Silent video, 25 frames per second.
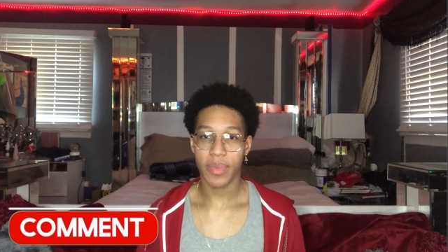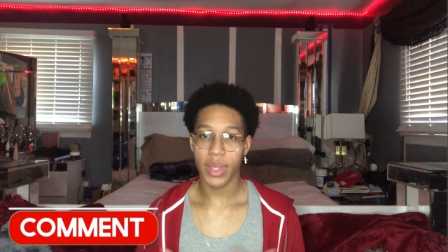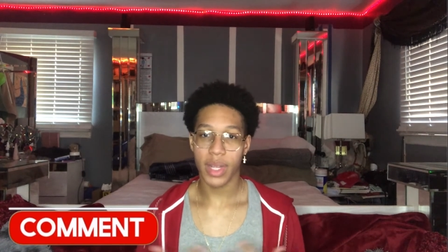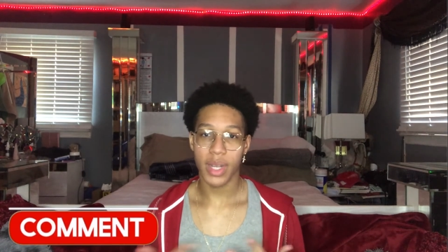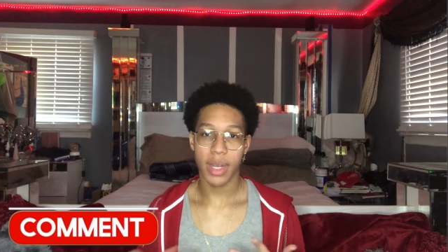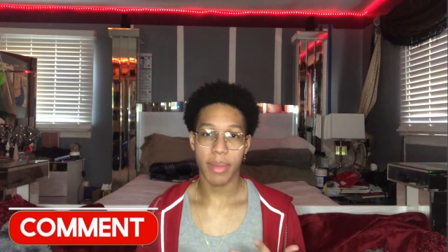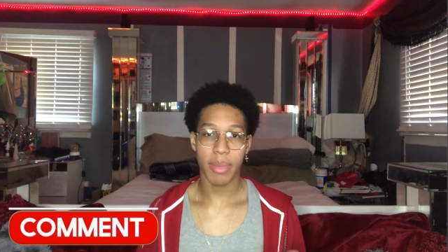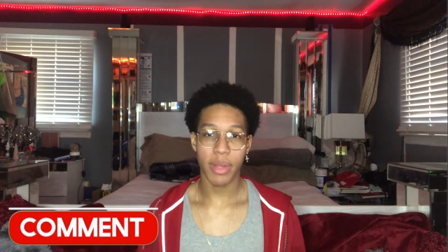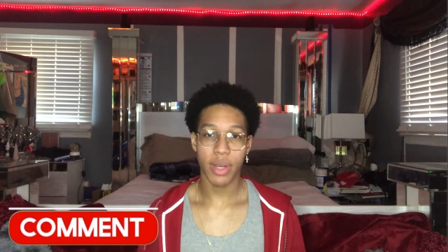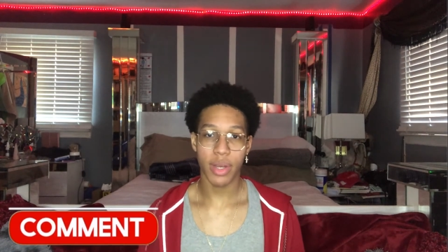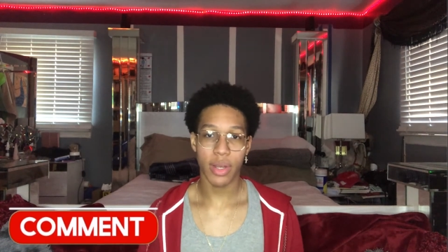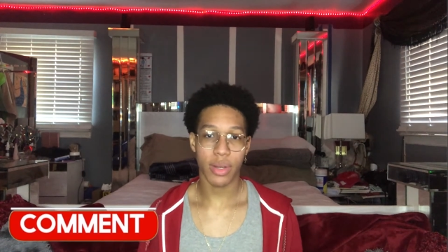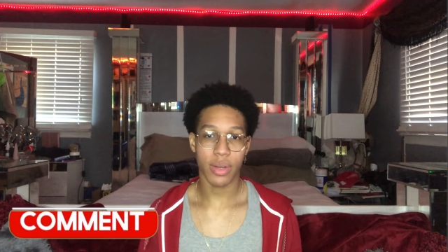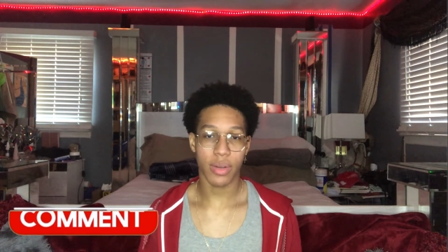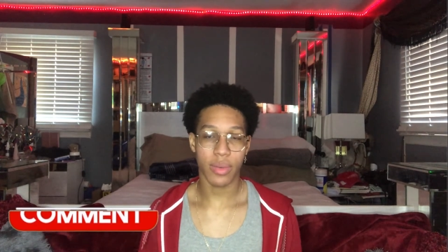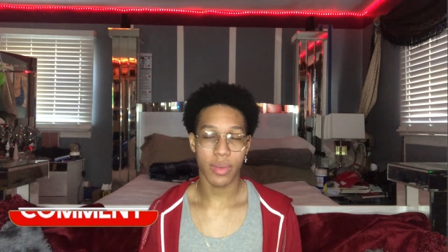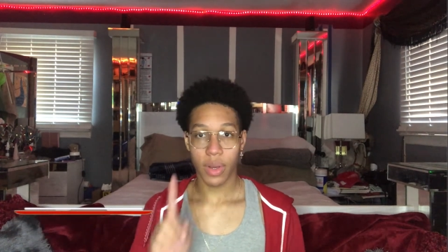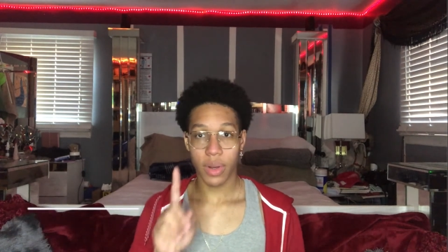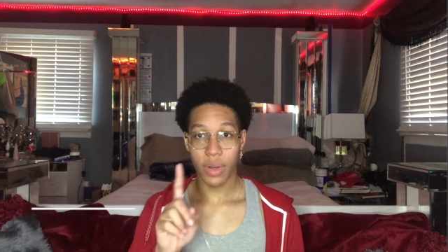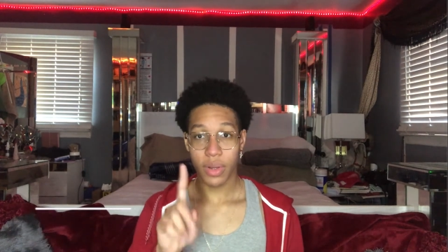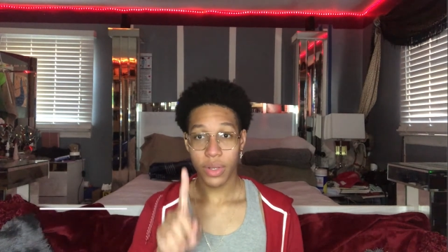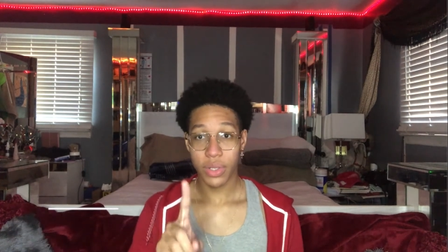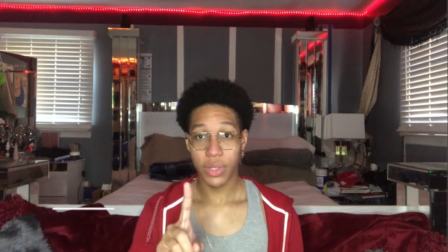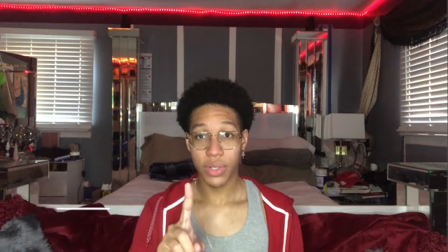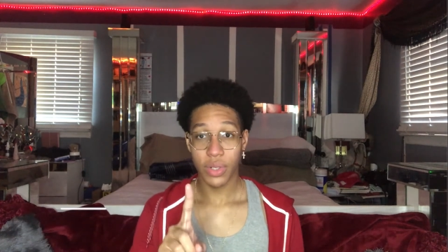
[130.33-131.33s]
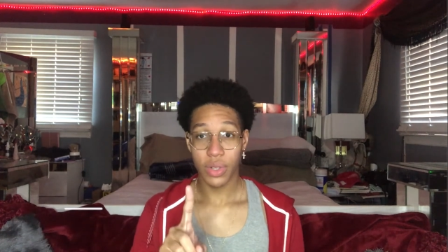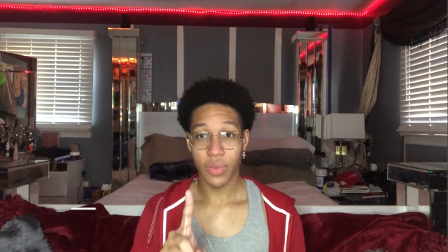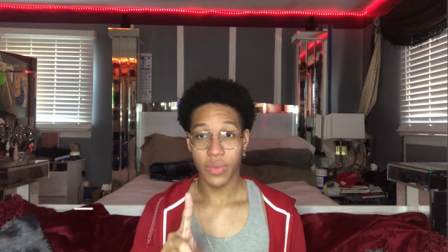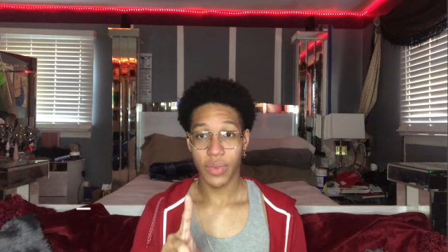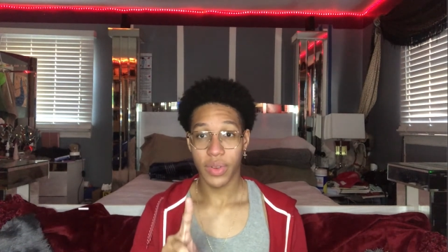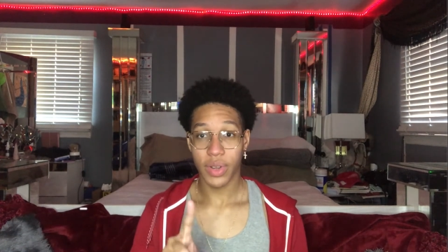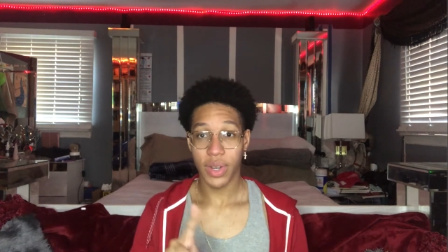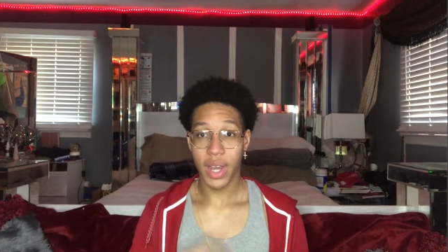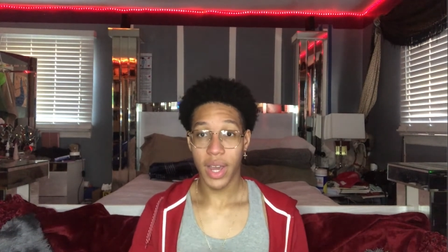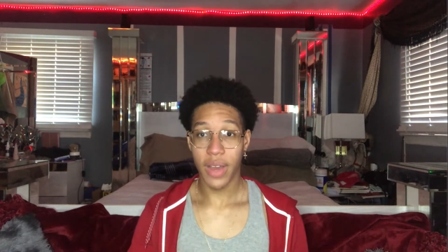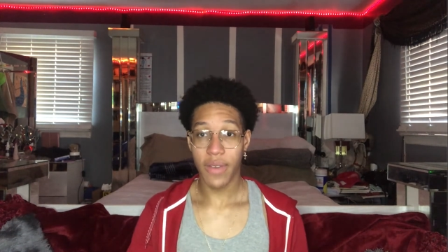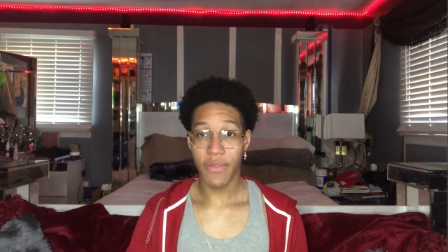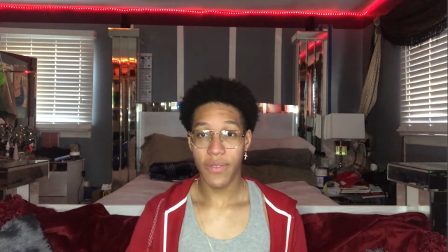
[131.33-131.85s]
Let me know. Also, if you're
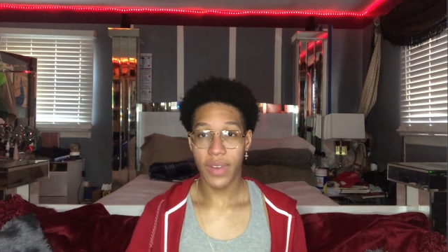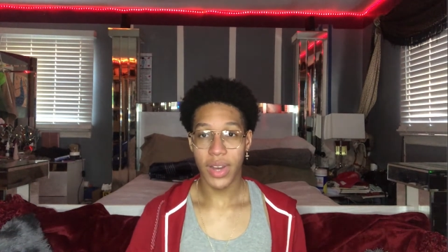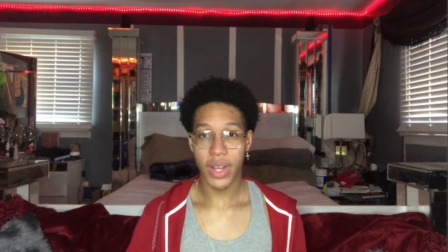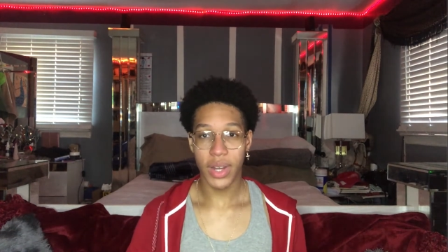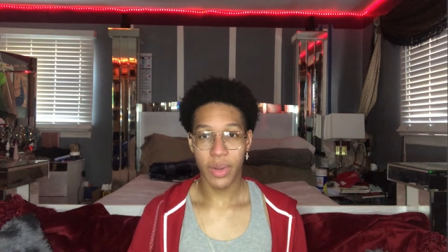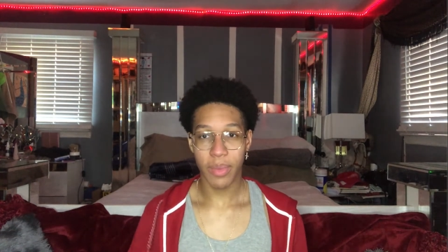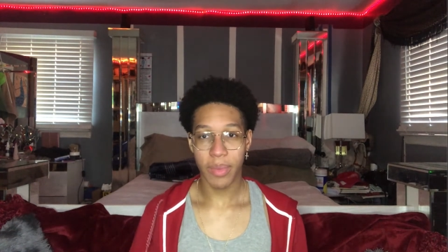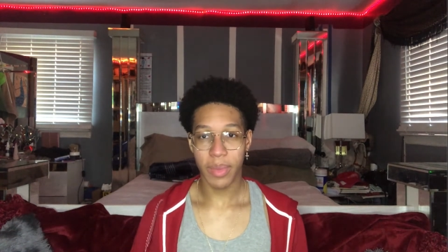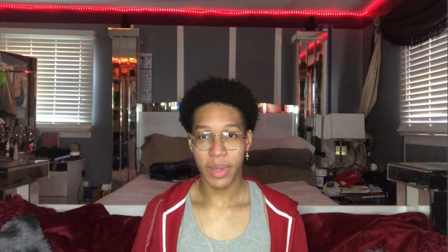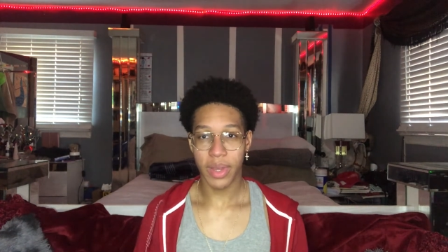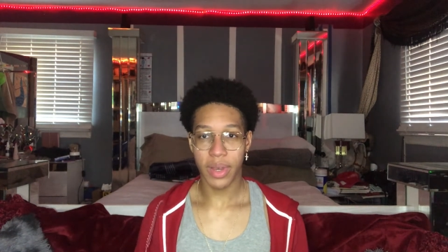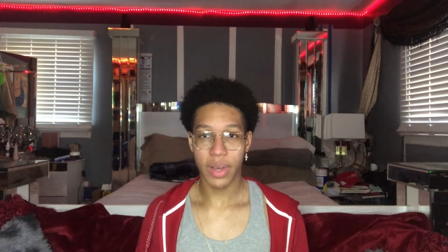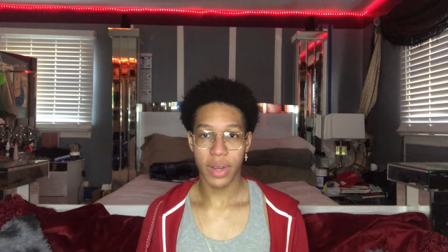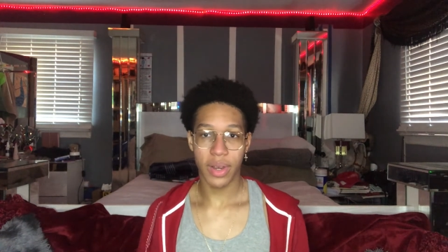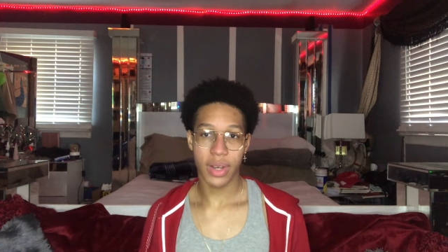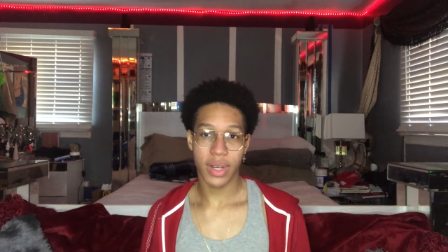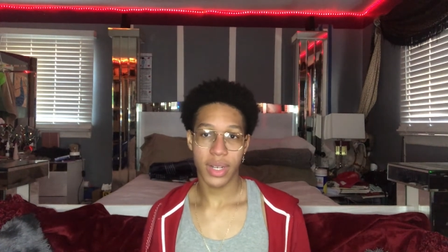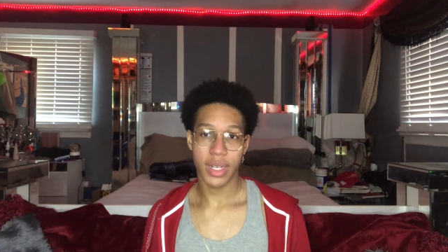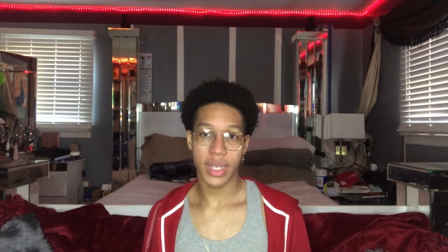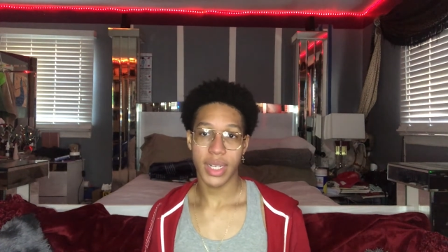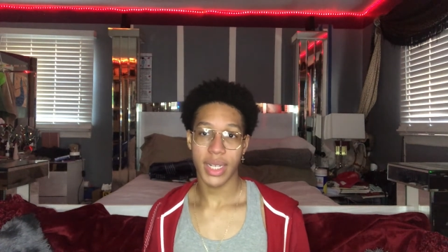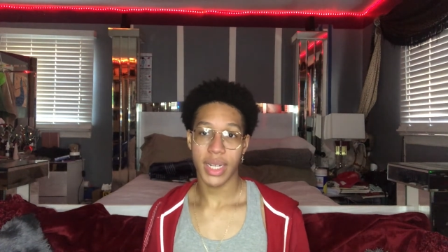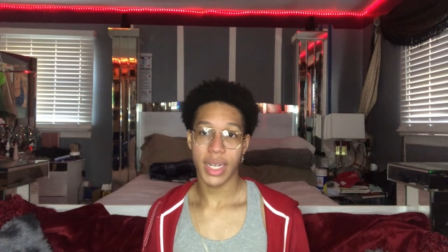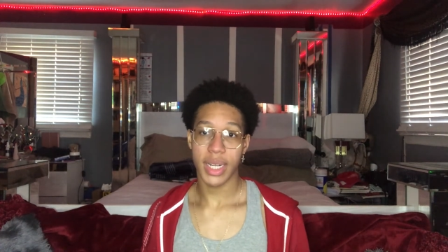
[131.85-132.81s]
not following me on